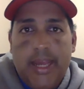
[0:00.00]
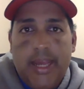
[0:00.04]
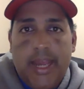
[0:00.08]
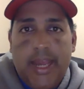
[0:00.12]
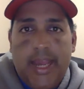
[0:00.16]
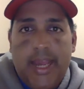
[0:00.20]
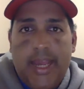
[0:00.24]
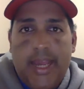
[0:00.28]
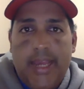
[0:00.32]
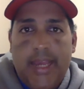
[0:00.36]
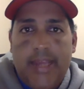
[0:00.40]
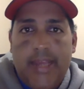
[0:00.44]

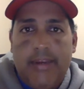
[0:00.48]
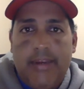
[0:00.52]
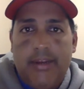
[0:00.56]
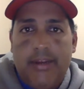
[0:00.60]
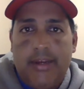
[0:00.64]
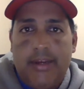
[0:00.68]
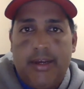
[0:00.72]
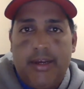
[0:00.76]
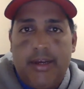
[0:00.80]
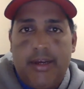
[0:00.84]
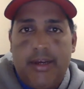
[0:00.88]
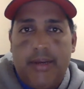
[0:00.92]
And
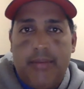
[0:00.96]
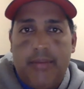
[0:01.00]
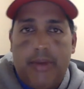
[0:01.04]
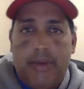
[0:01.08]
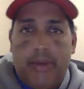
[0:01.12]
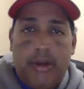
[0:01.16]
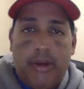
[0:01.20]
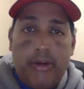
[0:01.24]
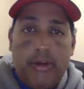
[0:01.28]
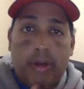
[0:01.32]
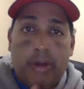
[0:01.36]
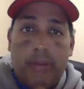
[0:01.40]
um,
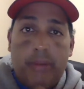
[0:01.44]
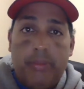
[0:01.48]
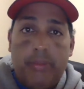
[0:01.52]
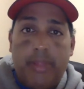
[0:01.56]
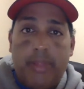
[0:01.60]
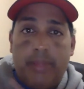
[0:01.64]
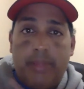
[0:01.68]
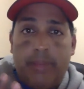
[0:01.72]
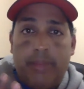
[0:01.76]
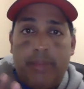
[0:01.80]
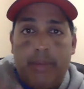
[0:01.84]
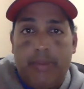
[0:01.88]
on top of
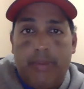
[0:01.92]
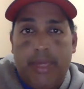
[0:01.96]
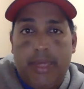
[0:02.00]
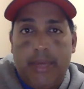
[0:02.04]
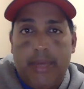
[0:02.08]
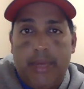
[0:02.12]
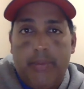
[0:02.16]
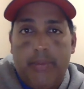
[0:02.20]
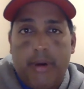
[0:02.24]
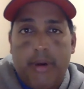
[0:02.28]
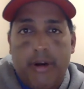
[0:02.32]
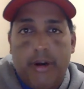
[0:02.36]
that, by being
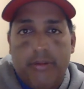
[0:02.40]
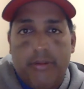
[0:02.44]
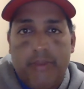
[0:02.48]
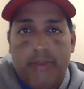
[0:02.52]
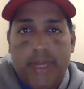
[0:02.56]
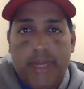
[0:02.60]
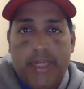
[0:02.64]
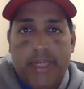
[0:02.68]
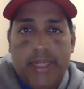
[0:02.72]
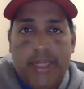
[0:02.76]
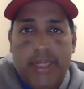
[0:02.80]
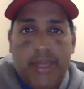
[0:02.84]
a part of
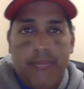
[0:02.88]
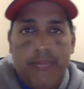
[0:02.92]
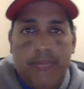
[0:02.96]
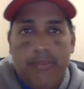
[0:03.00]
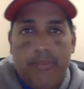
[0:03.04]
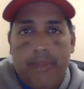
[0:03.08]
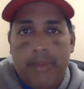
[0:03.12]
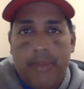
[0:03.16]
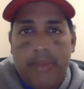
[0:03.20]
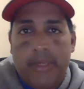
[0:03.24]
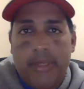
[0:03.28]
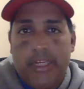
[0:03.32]
my team,
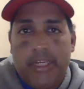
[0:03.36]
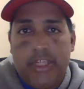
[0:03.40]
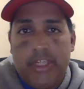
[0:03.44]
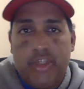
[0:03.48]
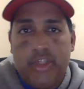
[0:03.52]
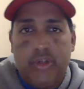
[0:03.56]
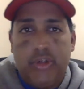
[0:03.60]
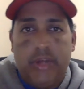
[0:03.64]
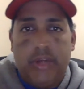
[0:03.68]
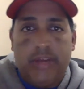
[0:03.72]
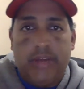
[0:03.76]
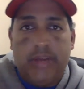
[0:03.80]
I'm going to teach
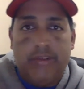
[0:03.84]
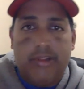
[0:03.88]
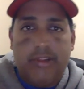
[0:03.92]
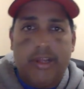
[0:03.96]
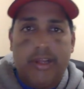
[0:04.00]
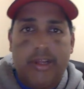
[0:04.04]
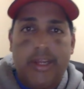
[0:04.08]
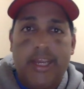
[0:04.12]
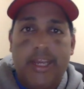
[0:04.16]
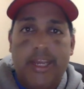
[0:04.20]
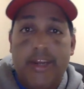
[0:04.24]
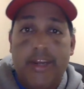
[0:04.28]
you guys a
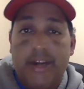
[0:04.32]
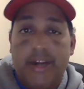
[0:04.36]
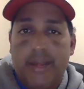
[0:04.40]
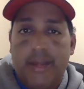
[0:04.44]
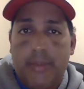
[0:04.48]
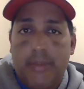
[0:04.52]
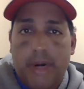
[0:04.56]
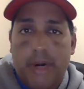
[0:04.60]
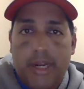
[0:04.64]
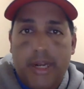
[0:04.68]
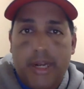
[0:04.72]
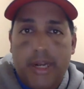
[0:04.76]
lot of internet
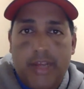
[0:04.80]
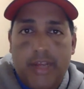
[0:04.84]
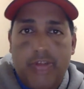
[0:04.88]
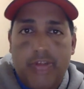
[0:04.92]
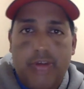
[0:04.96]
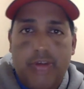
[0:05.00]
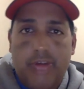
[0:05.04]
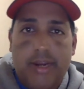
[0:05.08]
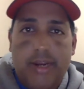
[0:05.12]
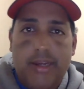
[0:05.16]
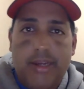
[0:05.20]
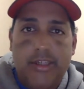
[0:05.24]
marketing
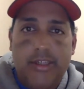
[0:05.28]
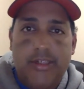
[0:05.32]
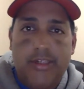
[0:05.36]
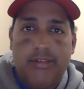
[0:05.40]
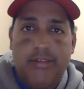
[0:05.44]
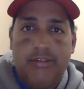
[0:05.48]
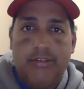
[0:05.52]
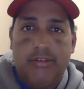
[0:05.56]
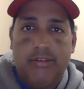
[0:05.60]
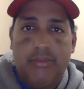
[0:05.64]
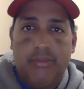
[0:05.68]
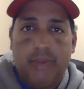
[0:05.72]

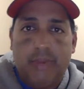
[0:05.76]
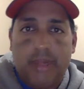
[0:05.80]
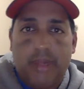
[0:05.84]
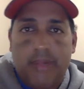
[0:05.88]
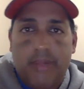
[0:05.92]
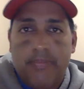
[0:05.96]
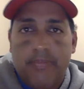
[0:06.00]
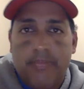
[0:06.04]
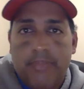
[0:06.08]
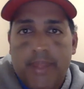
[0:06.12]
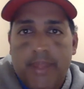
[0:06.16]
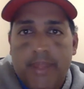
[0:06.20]
strategies as
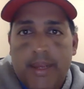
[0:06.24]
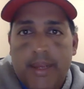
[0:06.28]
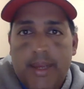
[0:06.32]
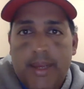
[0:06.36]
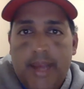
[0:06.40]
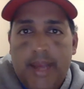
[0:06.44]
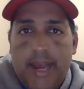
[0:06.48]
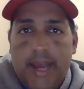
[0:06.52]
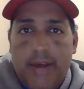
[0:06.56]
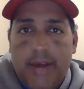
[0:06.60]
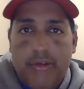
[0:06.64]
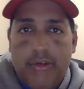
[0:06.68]
well
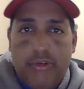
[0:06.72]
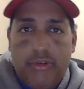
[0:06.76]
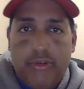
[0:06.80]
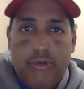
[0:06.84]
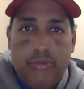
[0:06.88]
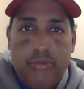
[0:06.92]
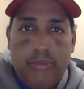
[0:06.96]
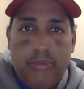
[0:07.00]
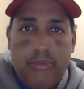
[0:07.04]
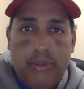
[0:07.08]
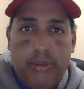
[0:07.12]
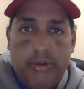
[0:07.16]
how
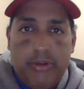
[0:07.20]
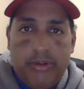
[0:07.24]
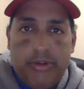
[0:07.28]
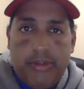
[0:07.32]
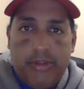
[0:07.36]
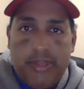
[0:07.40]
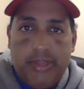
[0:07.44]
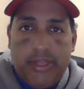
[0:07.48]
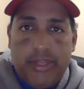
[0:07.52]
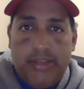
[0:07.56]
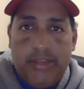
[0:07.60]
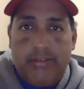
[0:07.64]
to build a
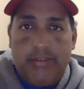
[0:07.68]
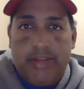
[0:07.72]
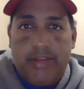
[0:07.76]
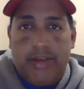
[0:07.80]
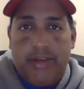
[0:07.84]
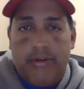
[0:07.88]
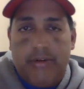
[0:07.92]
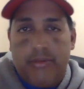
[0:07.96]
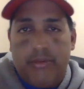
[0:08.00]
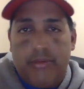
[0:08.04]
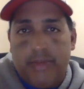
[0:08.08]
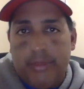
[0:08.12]
list,
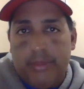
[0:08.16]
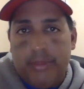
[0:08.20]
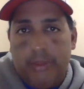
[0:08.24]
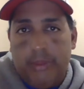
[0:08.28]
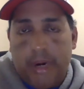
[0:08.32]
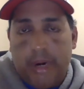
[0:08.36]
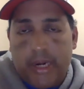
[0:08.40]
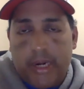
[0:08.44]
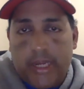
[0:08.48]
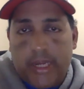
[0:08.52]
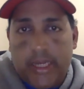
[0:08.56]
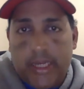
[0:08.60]
how to
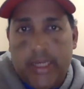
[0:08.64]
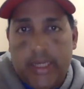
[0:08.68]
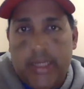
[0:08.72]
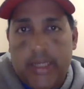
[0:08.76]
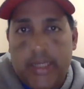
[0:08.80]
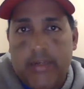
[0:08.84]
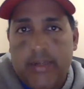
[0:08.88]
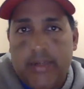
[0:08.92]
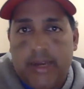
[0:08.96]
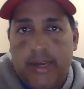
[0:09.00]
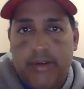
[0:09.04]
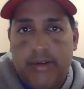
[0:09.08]

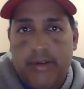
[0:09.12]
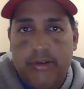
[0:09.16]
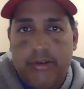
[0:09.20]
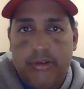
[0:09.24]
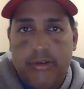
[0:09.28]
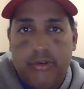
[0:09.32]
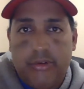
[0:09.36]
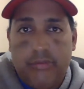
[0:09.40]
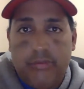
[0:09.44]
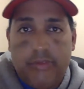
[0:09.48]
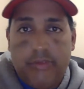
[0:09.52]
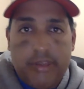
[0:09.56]
remarket, how to
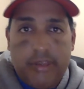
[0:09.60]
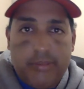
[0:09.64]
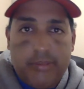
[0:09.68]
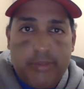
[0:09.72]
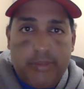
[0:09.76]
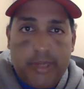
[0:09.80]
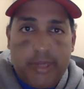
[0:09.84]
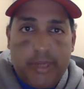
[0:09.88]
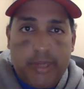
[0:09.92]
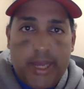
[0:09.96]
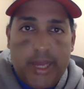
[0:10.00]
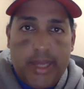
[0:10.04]
do
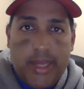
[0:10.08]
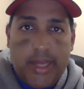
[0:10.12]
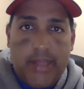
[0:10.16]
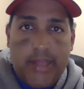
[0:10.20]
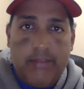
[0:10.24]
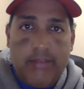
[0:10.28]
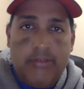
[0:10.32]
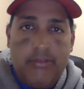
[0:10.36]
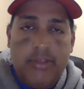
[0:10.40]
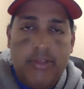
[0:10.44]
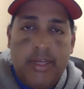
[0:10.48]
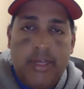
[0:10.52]
Facebook
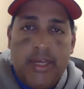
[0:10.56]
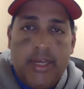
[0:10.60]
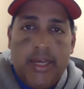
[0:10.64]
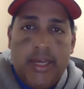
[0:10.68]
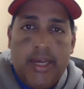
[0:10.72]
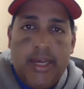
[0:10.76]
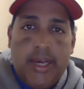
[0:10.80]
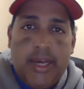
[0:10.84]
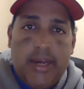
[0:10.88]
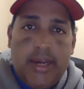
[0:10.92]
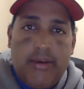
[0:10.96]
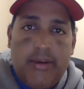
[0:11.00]
ads,
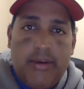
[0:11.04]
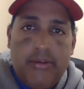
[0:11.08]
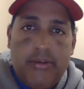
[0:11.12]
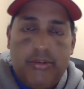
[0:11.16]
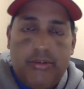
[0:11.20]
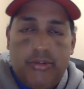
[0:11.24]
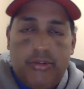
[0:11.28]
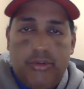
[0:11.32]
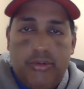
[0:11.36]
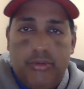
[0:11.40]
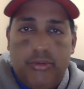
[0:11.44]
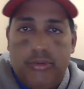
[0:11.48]
how
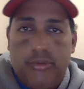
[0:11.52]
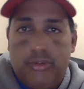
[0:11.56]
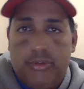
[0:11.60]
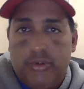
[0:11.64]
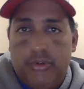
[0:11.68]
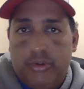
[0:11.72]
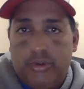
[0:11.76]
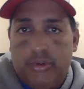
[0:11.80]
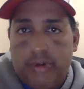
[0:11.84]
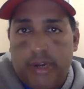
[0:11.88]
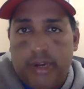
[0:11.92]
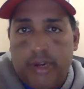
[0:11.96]
to
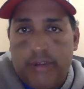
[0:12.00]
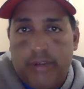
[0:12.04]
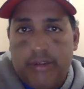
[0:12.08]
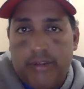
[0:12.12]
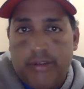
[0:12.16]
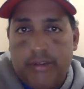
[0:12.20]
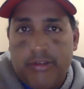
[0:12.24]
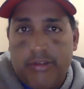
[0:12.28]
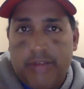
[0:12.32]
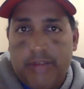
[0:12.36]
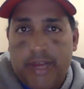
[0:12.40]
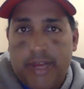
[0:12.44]
do
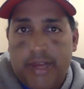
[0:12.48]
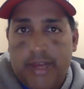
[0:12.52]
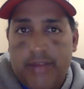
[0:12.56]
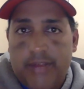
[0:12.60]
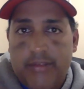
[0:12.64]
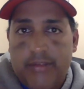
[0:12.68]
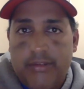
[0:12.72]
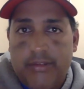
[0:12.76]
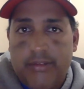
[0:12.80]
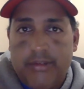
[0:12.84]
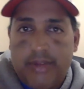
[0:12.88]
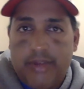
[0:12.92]
Craigslist
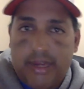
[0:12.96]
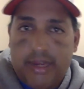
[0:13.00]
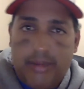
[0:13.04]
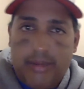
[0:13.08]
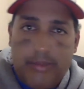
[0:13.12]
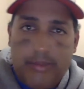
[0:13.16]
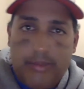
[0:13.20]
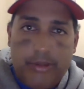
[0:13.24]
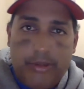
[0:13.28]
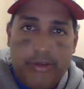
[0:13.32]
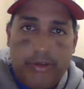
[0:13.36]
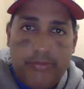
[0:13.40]
ads, how to
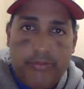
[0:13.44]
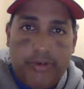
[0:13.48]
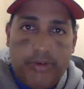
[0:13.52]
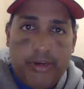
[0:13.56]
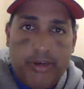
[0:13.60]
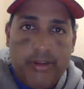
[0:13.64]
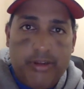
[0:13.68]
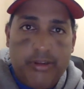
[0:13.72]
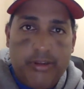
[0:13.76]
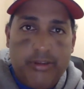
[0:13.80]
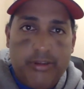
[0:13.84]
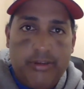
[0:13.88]
build a
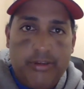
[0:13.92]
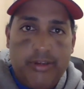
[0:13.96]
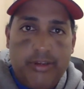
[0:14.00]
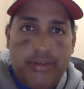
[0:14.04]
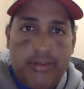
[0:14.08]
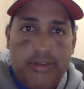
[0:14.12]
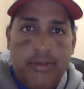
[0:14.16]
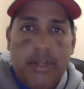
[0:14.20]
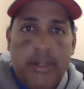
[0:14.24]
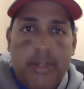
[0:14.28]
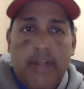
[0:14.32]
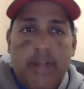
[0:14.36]
funnel and stuff.